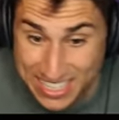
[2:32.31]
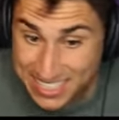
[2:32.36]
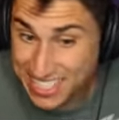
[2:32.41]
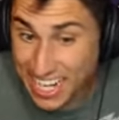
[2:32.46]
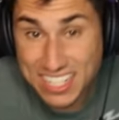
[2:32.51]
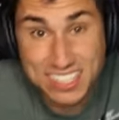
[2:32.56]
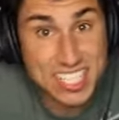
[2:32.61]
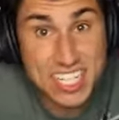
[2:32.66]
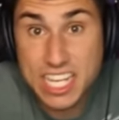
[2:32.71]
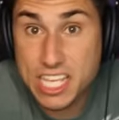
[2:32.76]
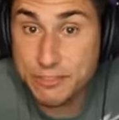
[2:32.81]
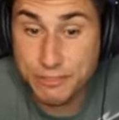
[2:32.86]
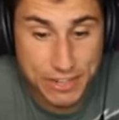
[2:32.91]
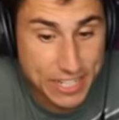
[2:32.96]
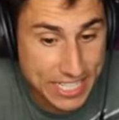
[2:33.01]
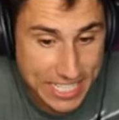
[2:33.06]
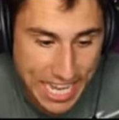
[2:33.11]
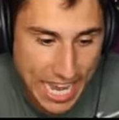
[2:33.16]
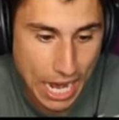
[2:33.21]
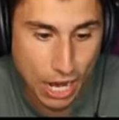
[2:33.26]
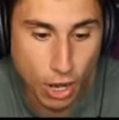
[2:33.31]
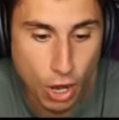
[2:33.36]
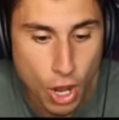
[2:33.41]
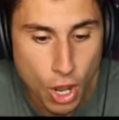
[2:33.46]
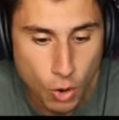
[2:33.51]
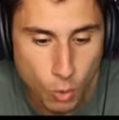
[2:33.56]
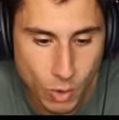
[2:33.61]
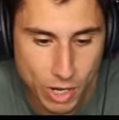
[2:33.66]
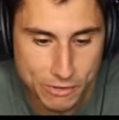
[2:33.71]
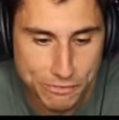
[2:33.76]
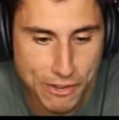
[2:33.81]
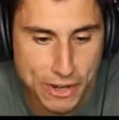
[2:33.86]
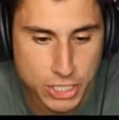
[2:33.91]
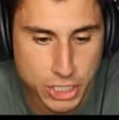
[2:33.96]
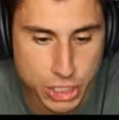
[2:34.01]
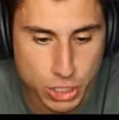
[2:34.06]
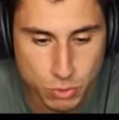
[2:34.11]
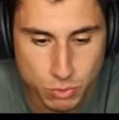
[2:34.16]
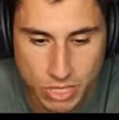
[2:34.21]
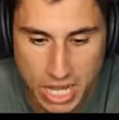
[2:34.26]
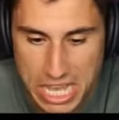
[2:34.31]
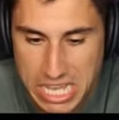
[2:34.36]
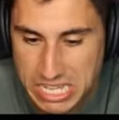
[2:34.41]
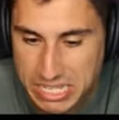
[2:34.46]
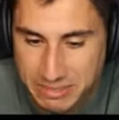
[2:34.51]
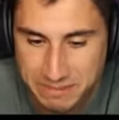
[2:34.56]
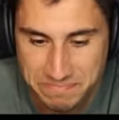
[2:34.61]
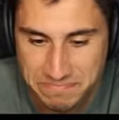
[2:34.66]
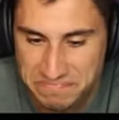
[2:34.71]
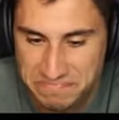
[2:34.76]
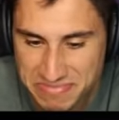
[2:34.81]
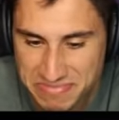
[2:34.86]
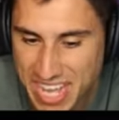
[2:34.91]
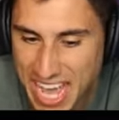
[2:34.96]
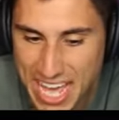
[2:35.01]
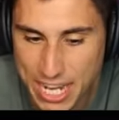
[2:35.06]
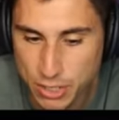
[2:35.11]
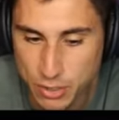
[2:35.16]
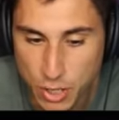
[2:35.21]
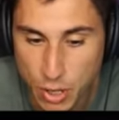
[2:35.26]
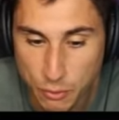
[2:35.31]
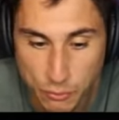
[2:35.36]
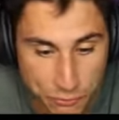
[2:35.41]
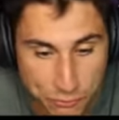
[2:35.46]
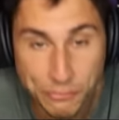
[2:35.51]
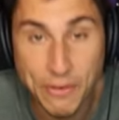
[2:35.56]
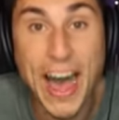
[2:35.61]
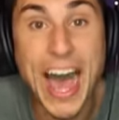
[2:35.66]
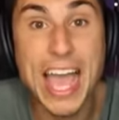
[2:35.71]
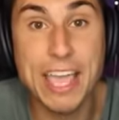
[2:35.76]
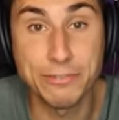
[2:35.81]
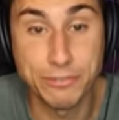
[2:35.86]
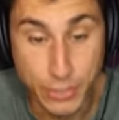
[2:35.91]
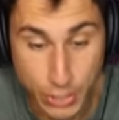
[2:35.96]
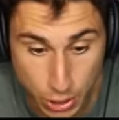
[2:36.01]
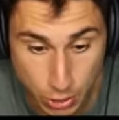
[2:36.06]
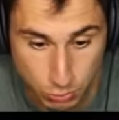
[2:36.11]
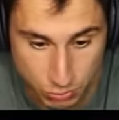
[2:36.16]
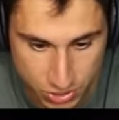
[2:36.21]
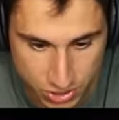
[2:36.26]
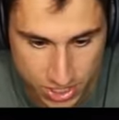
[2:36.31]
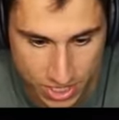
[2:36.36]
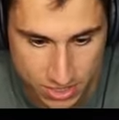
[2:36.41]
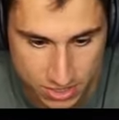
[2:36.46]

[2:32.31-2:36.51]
Doesn't even care. What if I shoot like I don't know, five newts.